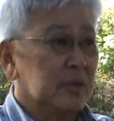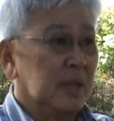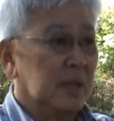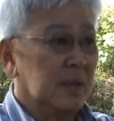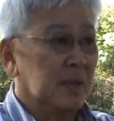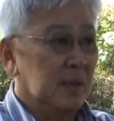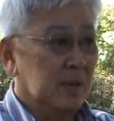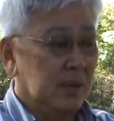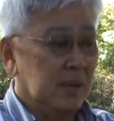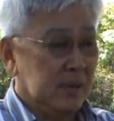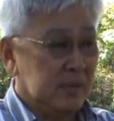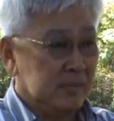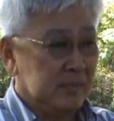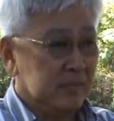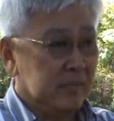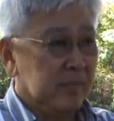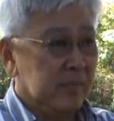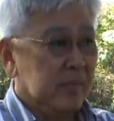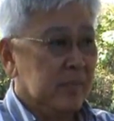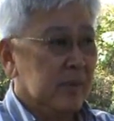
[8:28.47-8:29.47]
Sakhon.
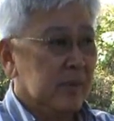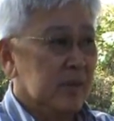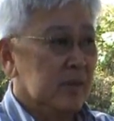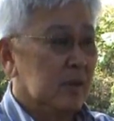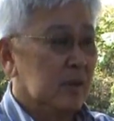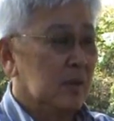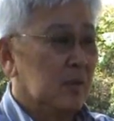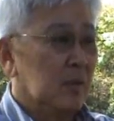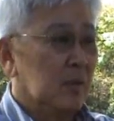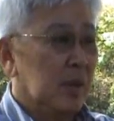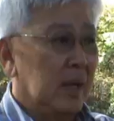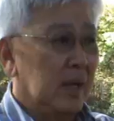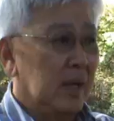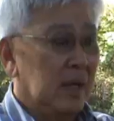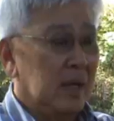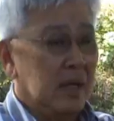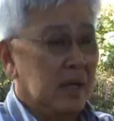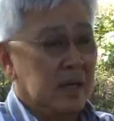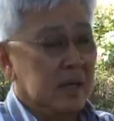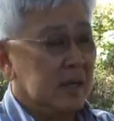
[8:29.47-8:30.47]
No,
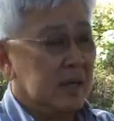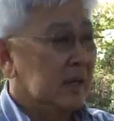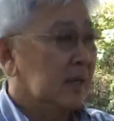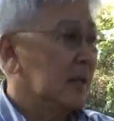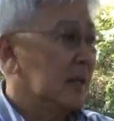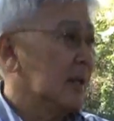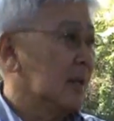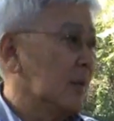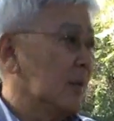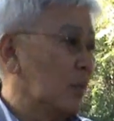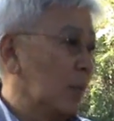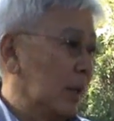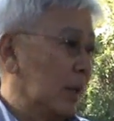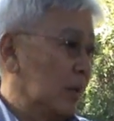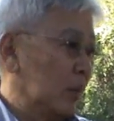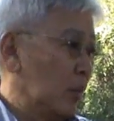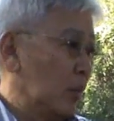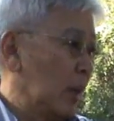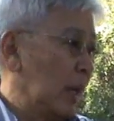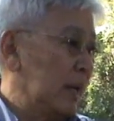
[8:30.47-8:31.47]
where
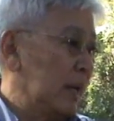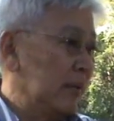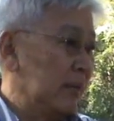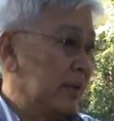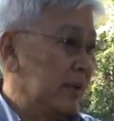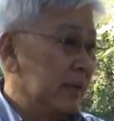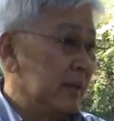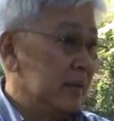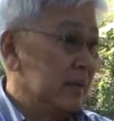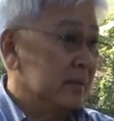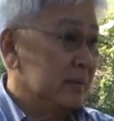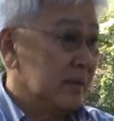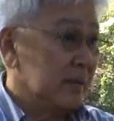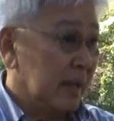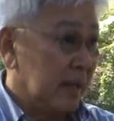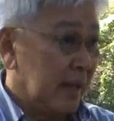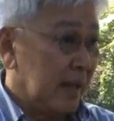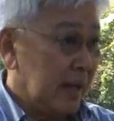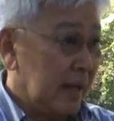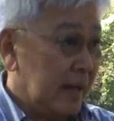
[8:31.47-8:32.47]
one winery is
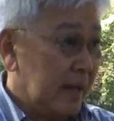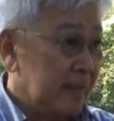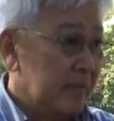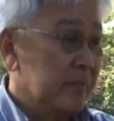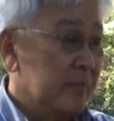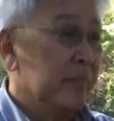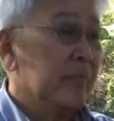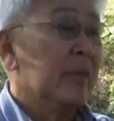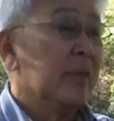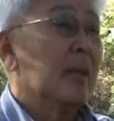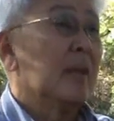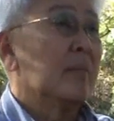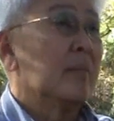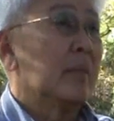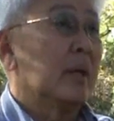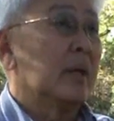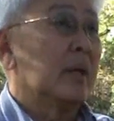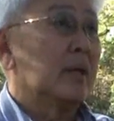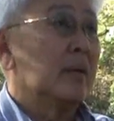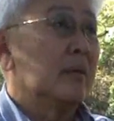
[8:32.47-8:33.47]
there.
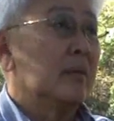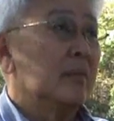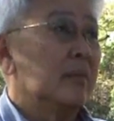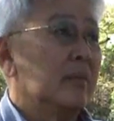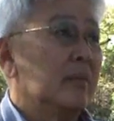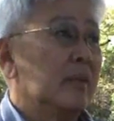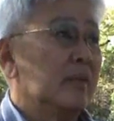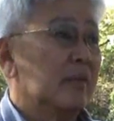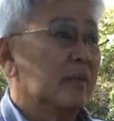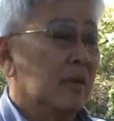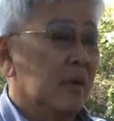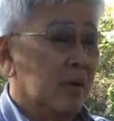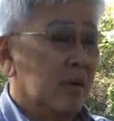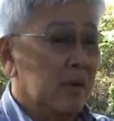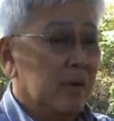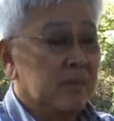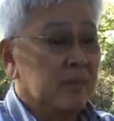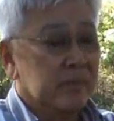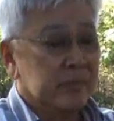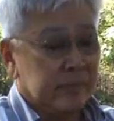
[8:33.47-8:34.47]
But
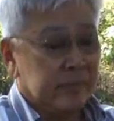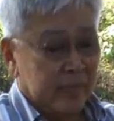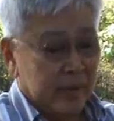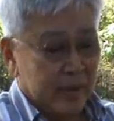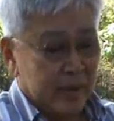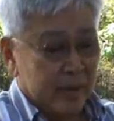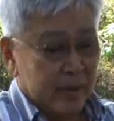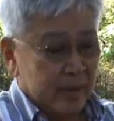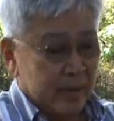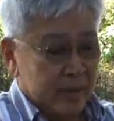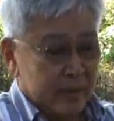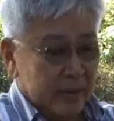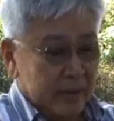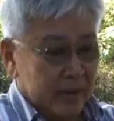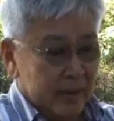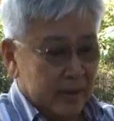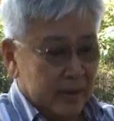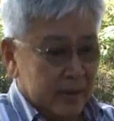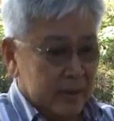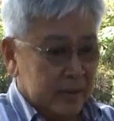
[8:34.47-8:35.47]
before,
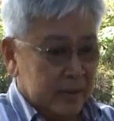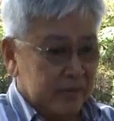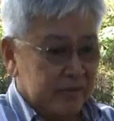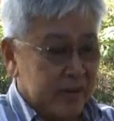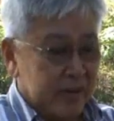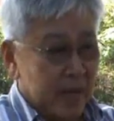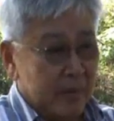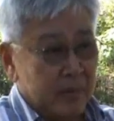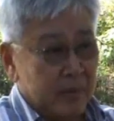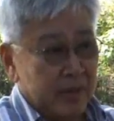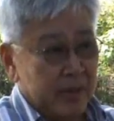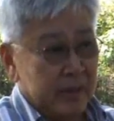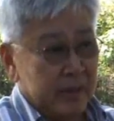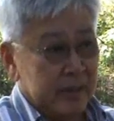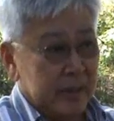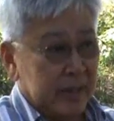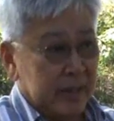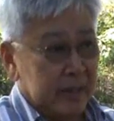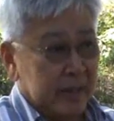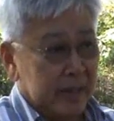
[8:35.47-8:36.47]
the farmer
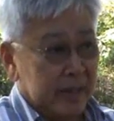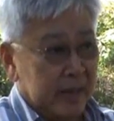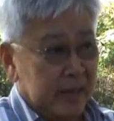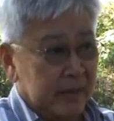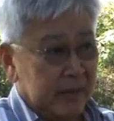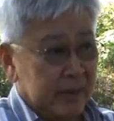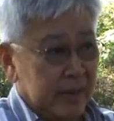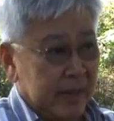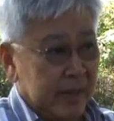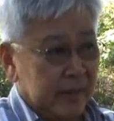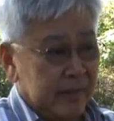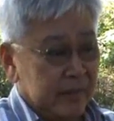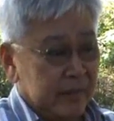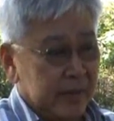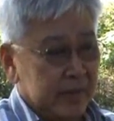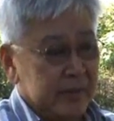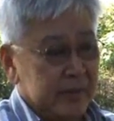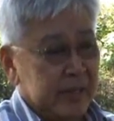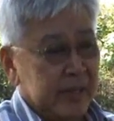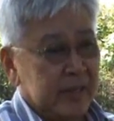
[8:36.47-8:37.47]
in that area,
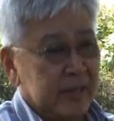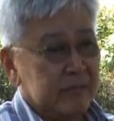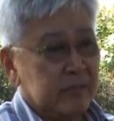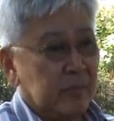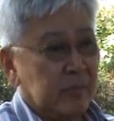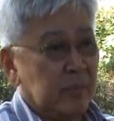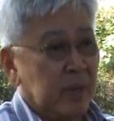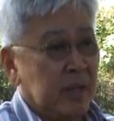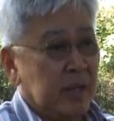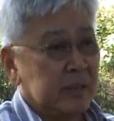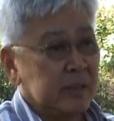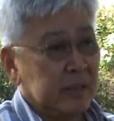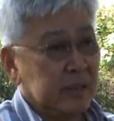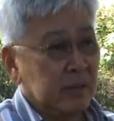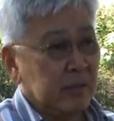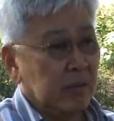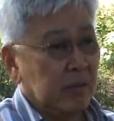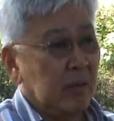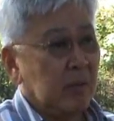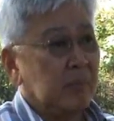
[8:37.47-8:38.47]
they changed from other
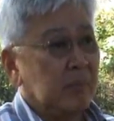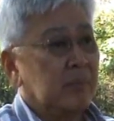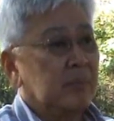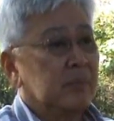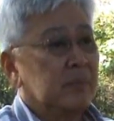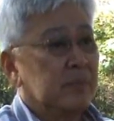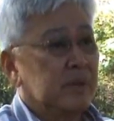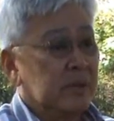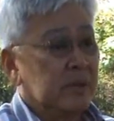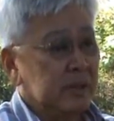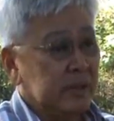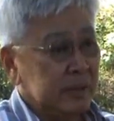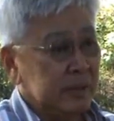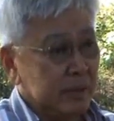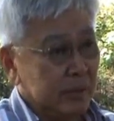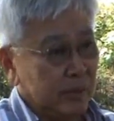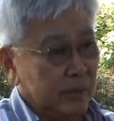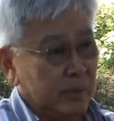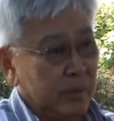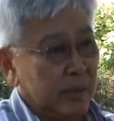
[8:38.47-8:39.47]
crops
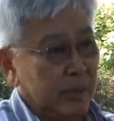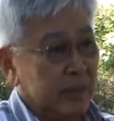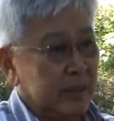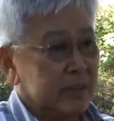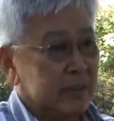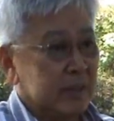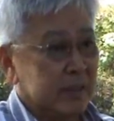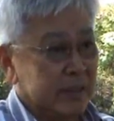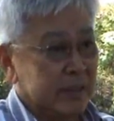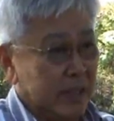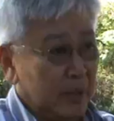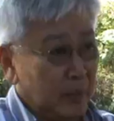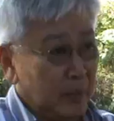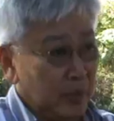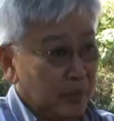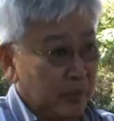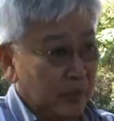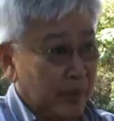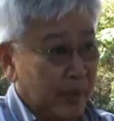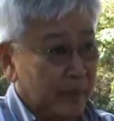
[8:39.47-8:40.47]
into these
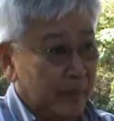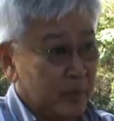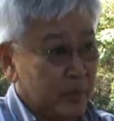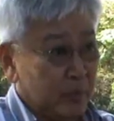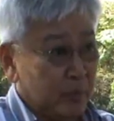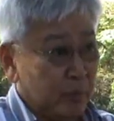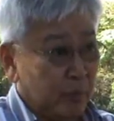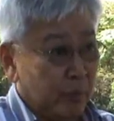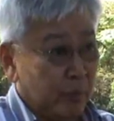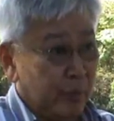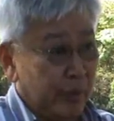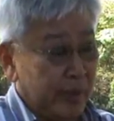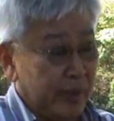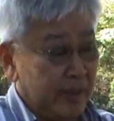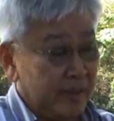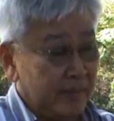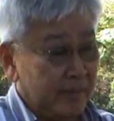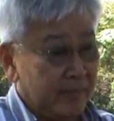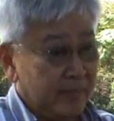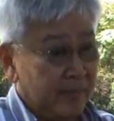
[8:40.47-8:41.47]
table grapes growing